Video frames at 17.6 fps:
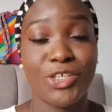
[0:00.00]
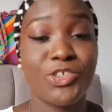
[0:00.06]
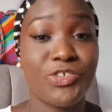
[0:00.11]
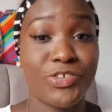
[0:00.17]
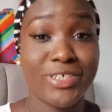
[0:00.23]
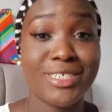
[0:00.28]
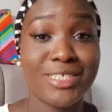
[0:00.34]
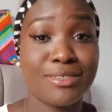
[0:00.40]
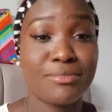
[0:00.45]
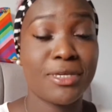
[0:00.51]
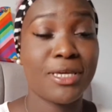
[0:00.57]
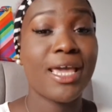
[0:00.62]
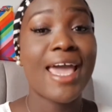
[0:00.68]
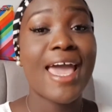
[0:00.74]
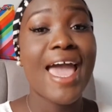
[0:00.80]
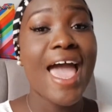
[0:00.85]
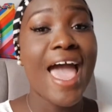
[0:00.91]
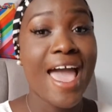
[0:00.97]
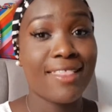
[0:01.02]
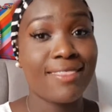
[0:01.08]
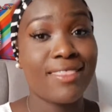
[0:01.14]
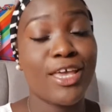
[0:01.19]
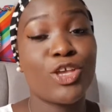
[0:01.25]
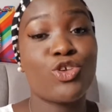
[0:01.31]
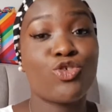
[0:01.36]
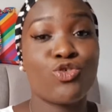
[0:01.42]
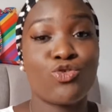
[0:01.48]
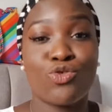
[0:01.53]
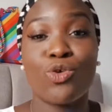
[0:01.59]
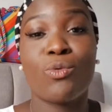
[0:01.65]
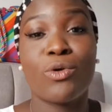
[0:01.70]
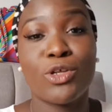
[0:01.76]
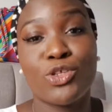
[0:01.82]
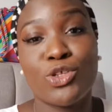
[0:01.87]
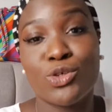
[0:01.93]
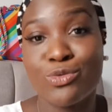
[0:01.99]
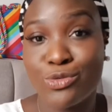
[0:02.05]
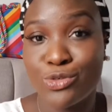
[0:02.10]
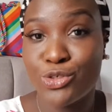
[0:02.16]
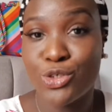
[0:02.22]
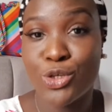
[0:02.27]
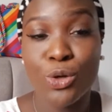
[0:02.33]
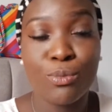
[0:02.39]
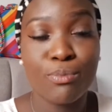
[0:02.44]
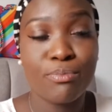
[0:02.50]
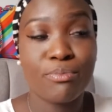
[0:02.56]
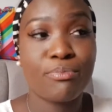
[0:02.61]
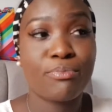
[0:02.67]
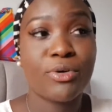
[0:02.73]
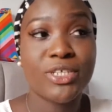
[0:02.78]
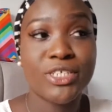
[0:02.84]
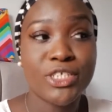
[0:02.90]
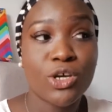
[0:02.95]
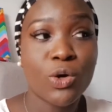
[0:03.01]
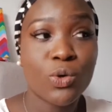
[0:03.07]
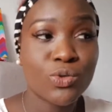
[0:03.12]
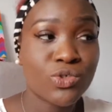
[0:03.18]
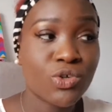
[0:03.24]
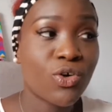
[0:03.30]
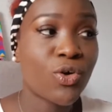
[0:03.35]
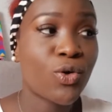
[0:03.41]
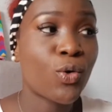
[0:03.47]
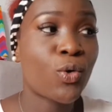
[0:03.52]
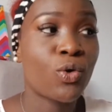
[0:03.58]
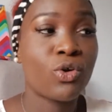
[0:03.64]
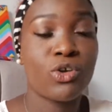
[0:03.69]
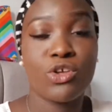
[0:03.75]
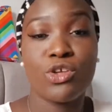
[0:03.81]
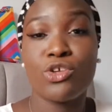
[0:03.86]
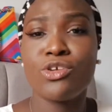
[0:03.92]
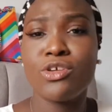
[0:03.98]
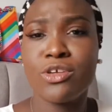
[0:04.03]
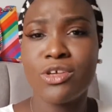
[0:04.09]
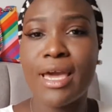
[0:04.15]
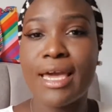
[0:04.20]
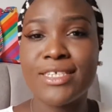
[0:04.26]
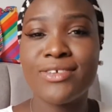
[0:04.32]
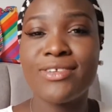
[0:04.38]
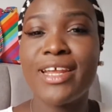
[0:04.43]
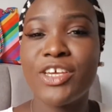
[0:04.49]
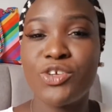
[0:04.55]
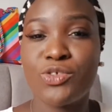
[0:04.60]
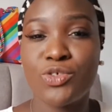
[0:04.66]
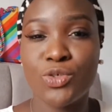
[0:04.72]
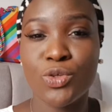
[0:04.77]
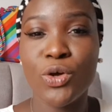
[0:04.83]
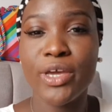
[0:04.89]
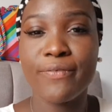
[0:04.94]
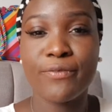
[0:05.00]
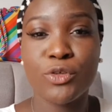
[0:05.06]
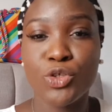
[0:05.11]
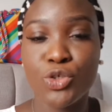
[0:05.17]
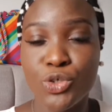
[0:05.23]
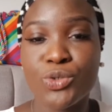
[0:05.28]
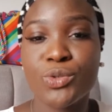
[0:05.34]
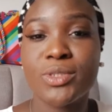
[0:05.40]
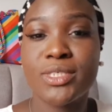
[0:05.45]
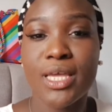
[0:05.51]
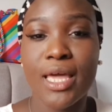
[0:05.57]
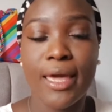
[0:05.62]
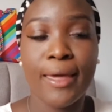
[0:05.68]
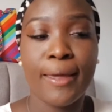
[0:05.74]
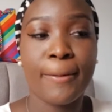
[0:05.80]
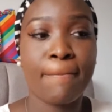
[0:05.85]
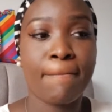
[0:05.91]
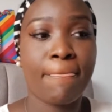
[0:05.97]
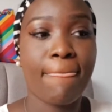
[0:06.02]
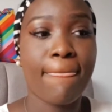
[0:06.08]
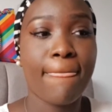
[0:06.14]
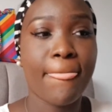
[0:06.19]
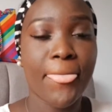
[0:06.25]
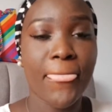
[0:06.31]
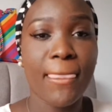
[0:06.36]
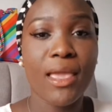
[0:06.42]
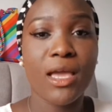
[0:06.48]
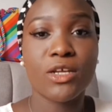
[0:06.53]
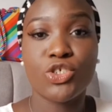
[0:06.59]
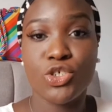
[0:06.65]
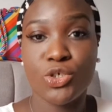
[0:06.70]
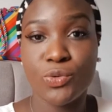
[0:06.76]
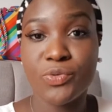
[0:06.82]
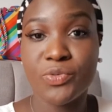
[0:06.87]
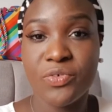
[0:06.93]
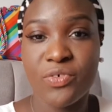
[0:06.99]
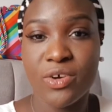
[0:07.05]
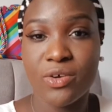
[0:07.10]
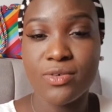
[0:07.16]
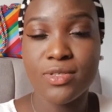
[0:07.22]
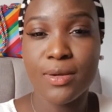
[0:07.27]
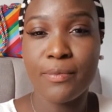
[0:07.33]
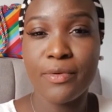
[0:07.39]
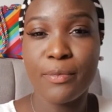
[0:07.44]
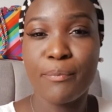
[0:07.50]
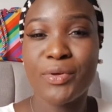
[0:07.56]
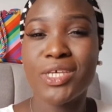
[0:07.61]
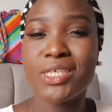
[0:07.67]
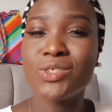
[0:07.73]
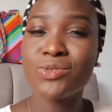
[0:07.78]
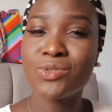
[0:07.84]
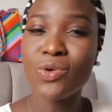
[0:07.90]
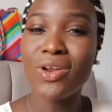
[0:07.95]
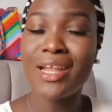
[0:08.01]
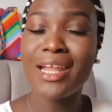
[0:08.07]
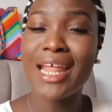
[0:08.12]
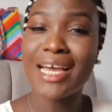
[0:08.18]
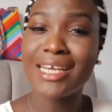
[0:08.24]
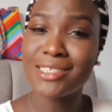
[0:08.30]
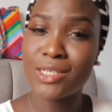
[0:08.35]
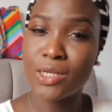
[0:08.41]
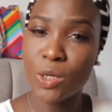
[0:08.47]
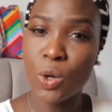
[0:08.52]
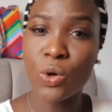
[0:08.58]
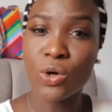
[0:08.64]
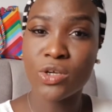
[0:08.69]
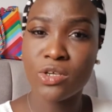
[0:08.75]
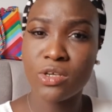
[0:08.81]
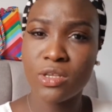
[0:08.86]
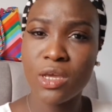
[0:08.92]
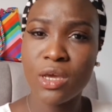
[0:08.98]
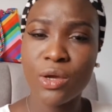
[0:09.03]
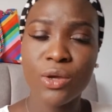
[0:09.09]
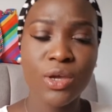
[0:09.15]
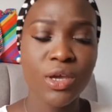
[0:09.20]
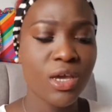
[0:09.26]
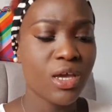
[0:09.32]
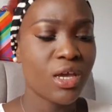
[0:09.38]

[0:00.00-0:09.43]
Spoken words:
Trust me. And then you do not want those, you know, body odor, or it's not like you do not even use deodorant or something, but they do not last long, you know.